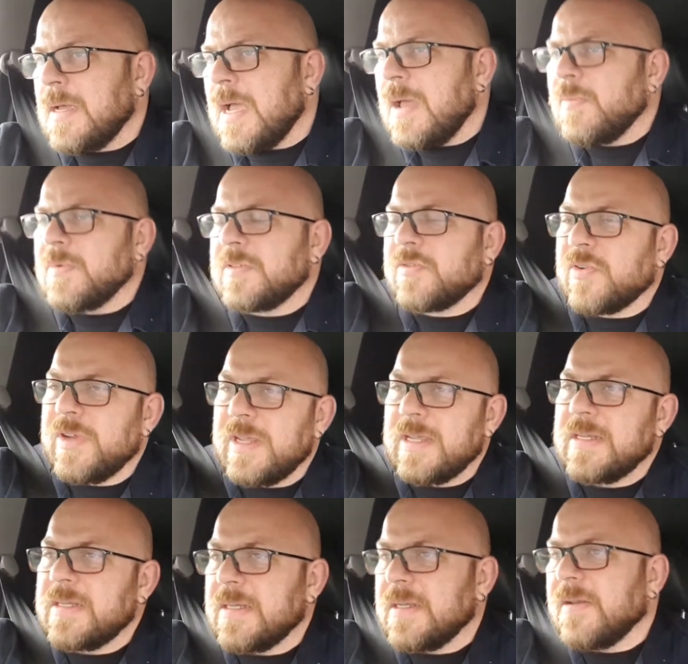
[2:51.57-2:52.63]
and was
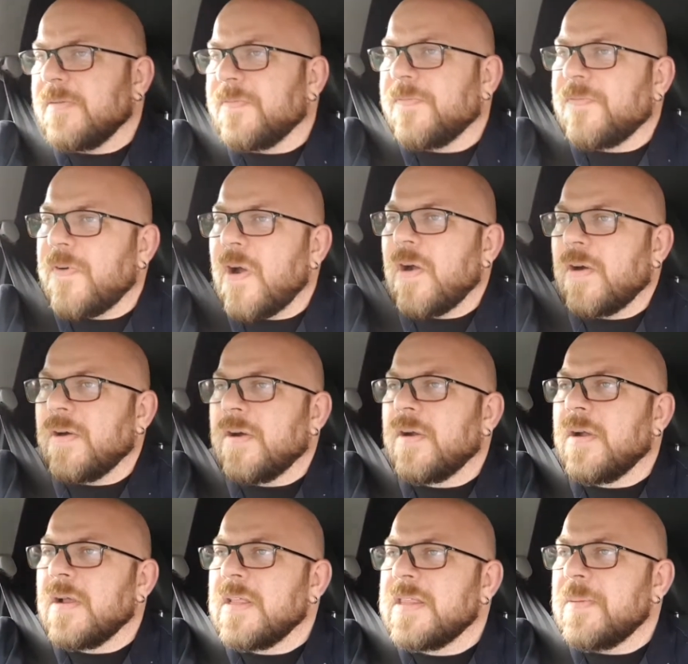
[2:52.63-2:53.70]
created for
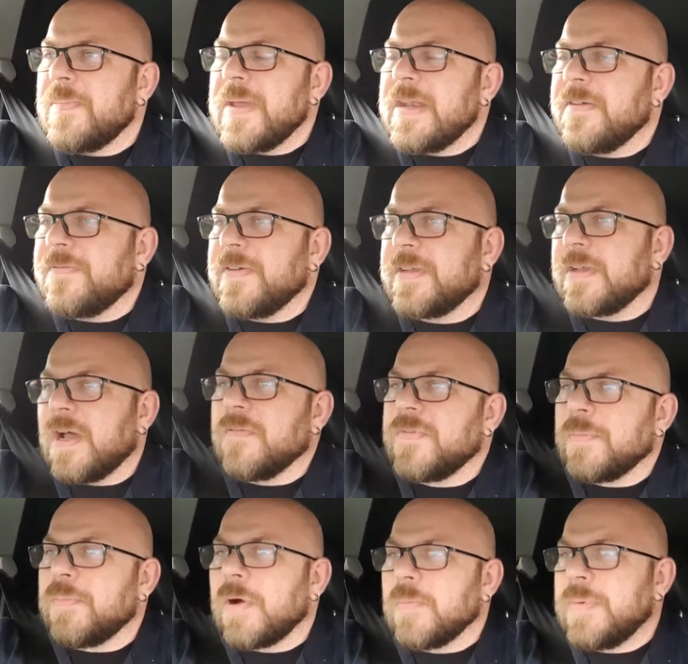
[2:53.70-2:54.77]
the benefit of
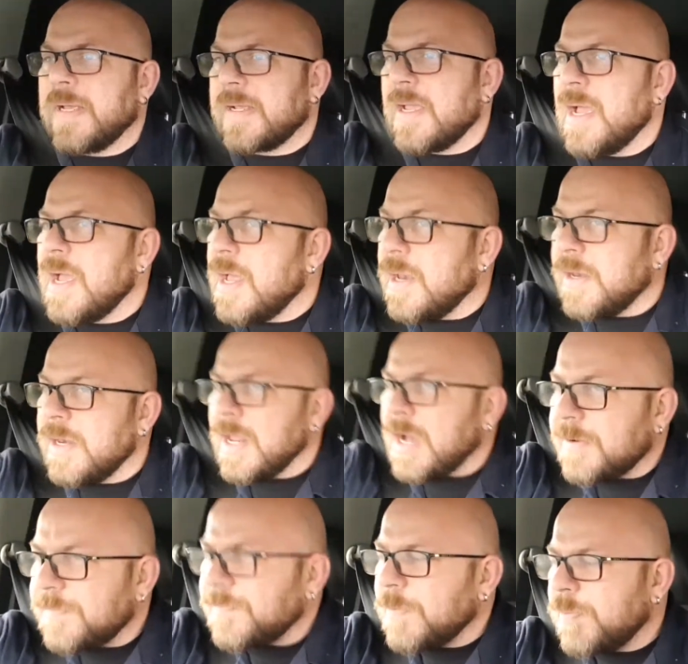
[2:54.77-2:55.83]
the public,
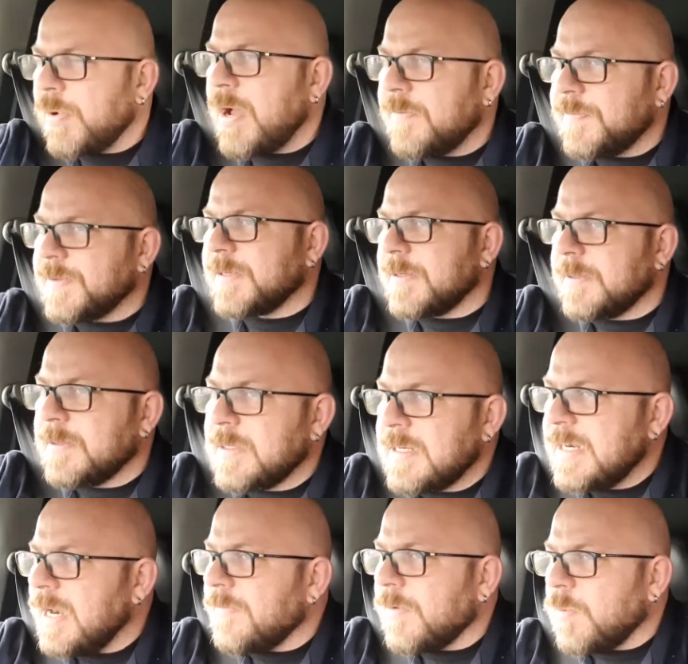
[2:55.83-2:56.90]
not for profit.
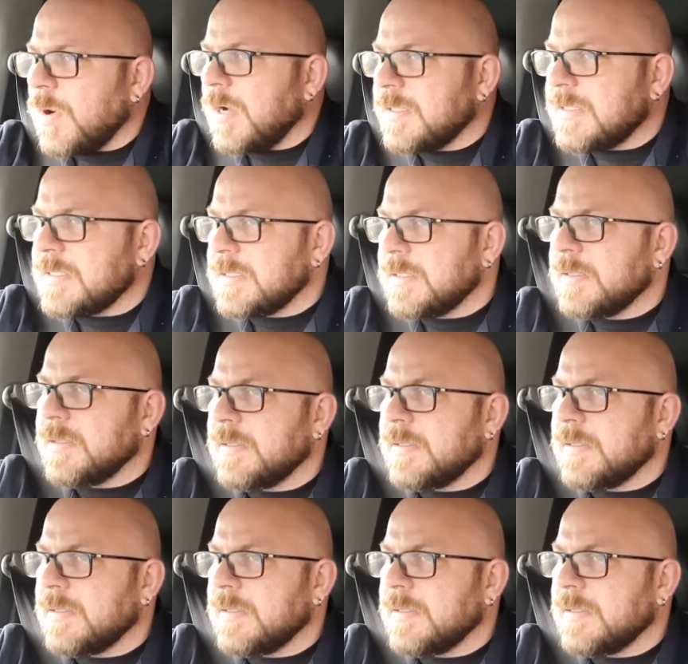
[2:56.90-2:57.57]
Never was.